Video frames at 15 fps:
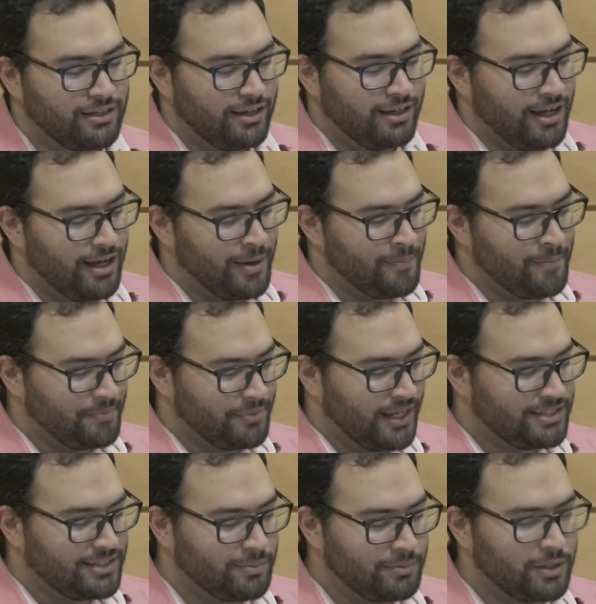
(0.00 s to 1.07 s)

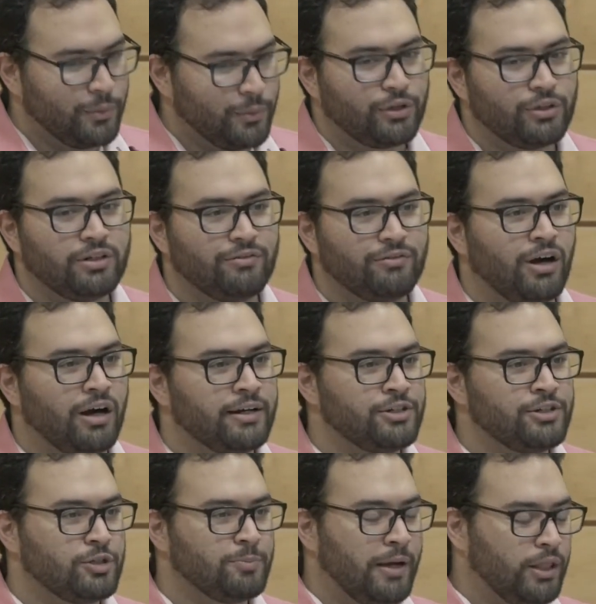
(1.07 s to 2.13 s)
That's something that we couldn't have gotten
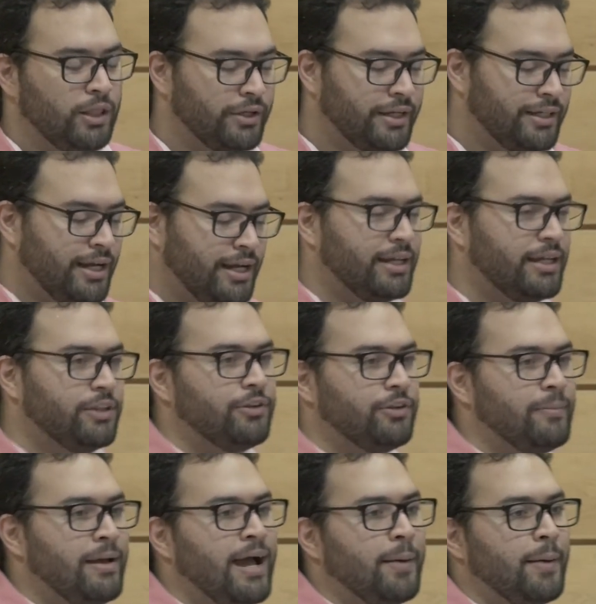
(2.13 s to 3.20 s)
just by looking at either
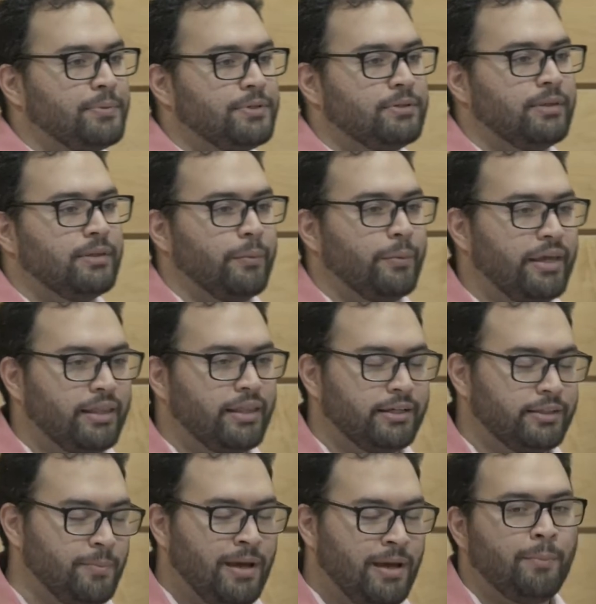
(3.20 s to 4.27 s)
maps, like
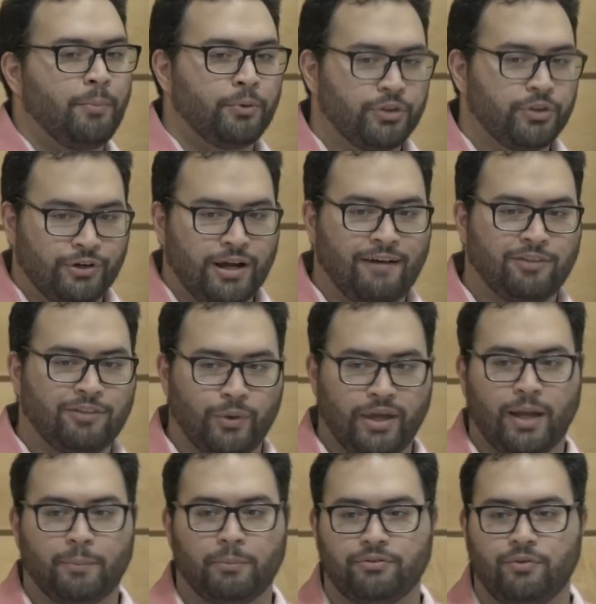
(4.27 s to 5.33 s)
the map or the graph that we
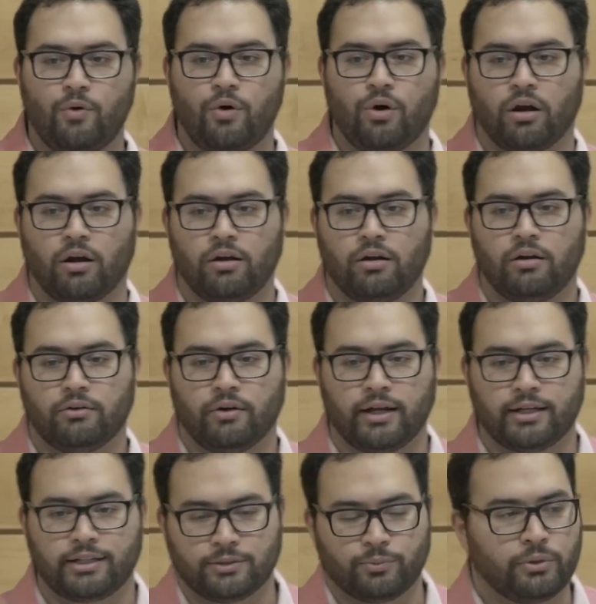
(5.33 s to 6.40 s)
had before,
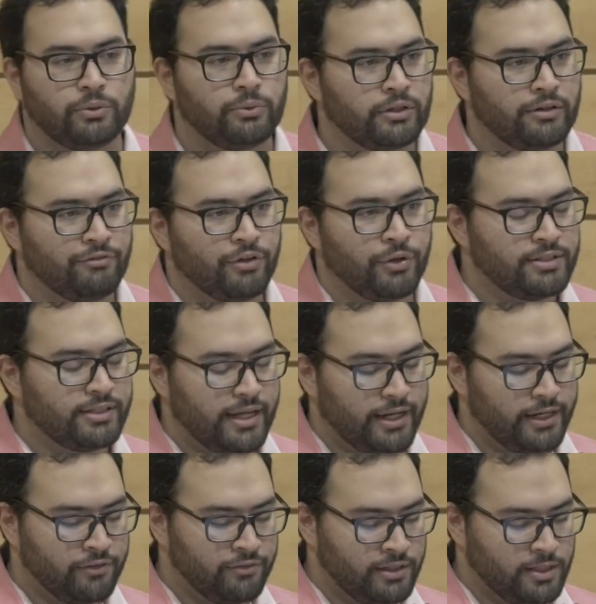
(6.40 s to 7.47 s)
right? Because we wouldn't have noticed
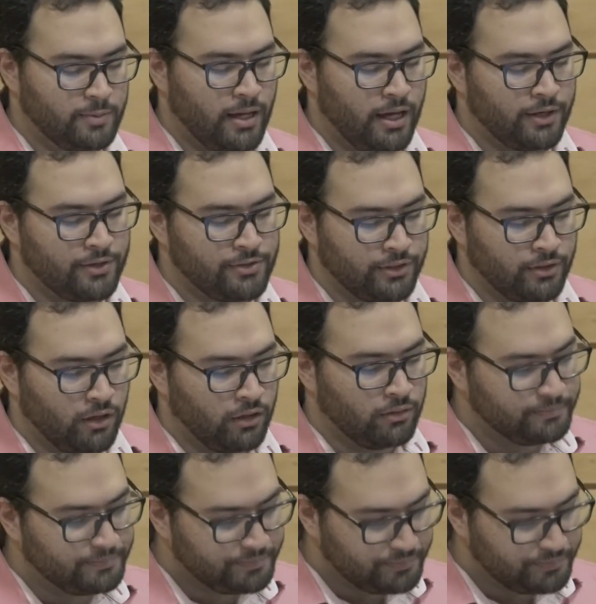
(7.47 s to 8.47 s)
any of these patterns at all.